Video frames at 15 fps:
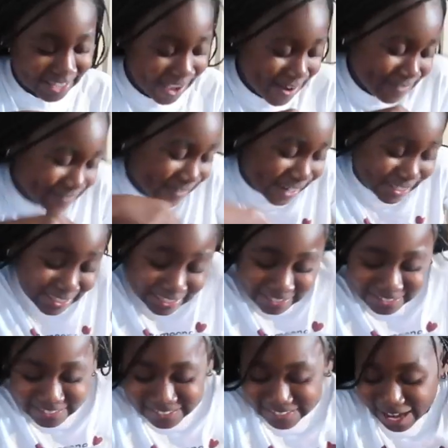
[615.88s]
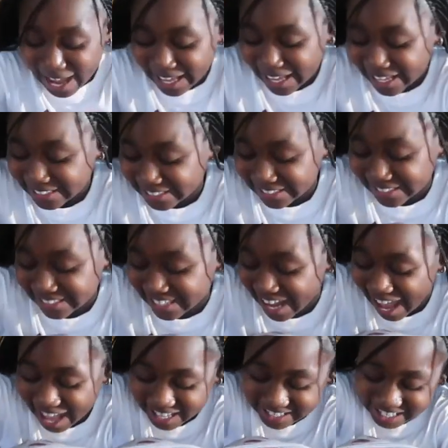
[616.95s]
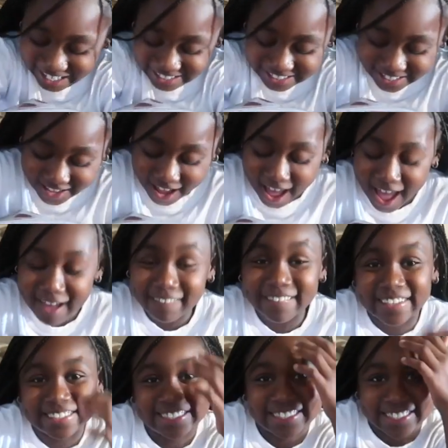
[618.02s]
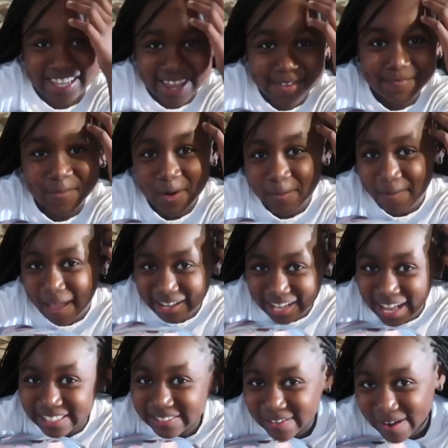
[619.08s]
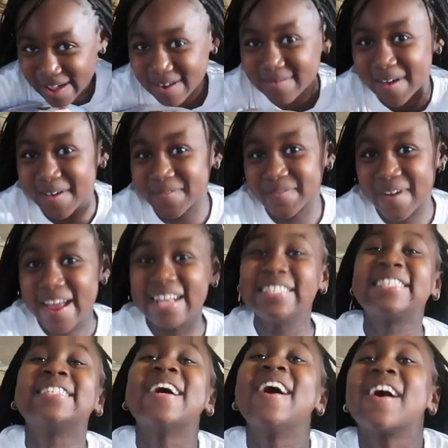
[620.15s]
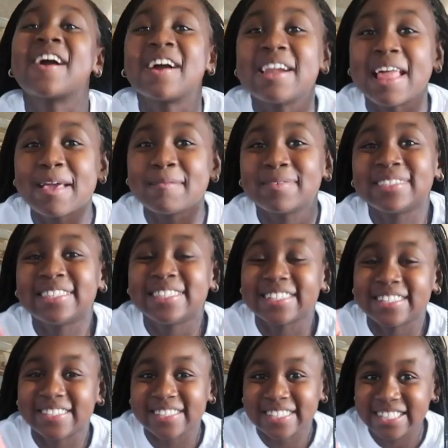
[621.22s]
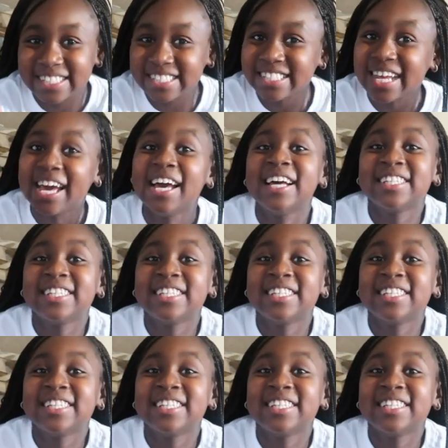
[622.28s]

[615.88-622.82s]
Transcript: So for school, I have the same book bag as one of my friends. Her name is Dejean.